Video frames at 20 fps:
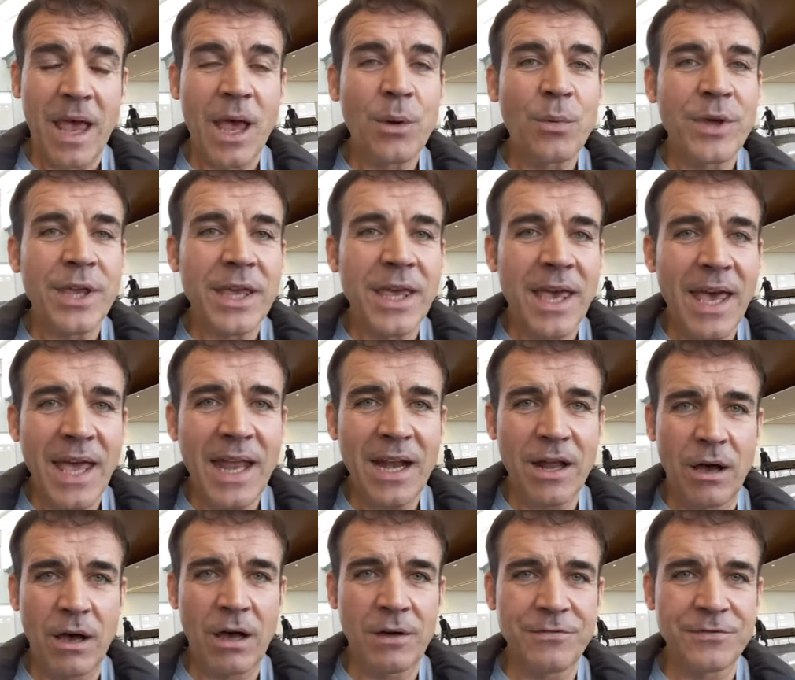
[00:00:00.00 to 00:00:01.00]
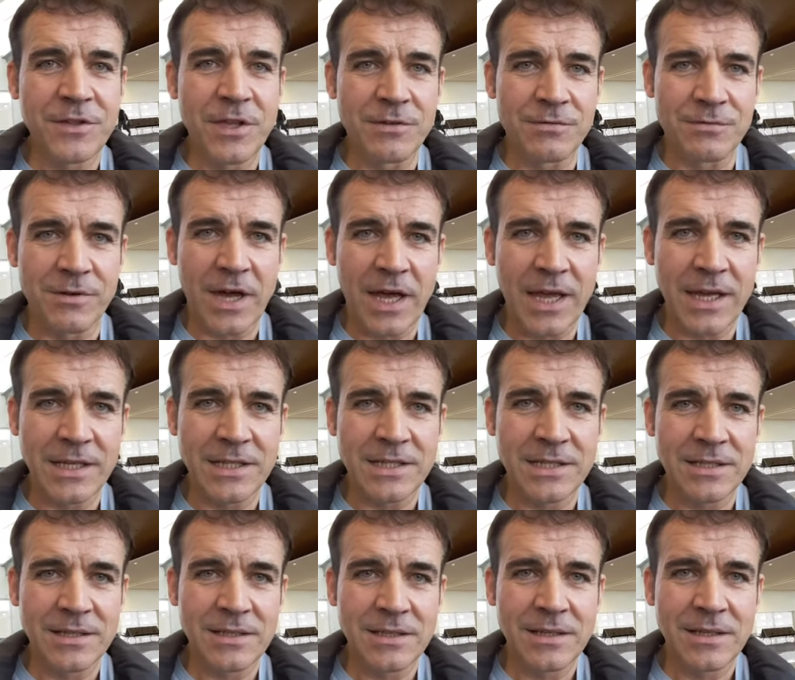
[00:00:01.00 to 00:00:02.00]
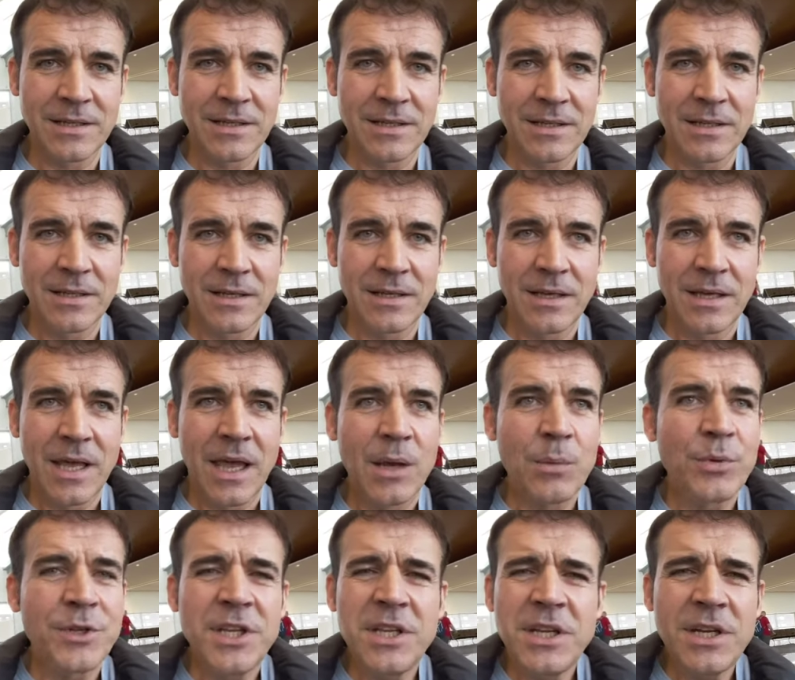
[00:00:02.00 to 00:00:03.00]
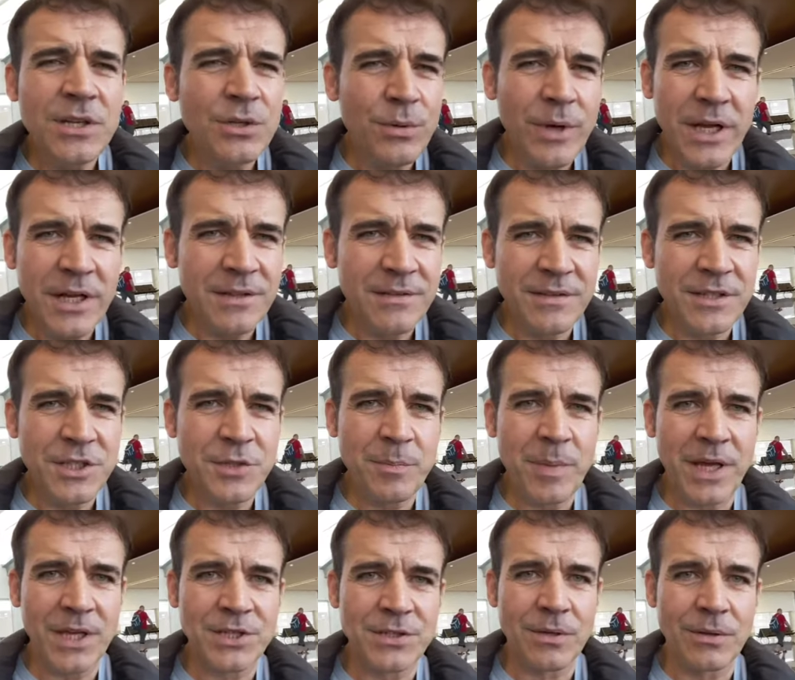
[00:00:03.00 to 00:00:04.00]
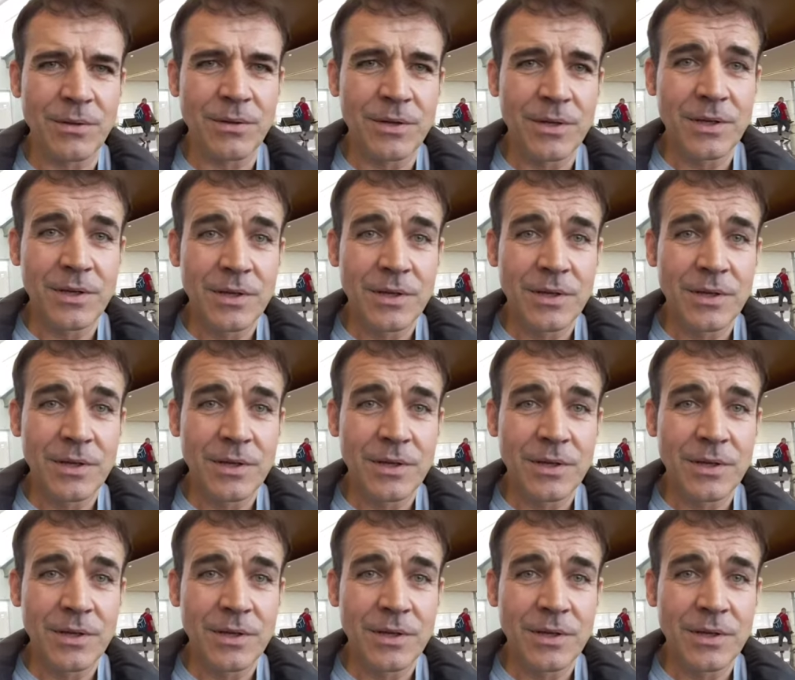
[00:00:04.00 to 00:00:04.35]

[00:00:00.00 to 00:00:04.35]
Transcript: and we get off the ride and we didn't do anything special,